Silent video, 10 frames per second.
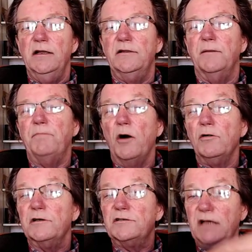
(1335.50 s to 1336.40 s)
the
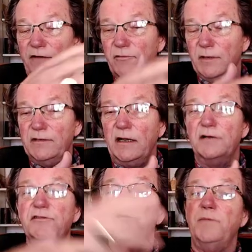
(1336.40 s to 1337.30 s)
Polish government, the
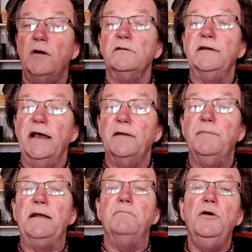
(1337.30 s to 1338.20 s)
country of Poland, had a
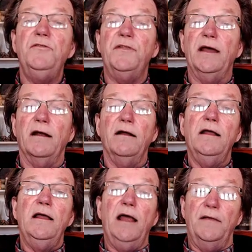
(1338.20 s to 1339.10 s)
big booth there,
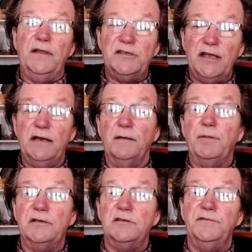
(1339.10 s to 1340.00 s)
and they sent a
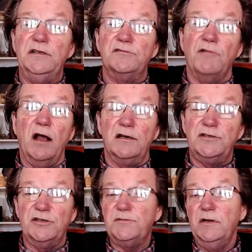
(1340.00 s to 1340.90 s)
bunch of these rugs.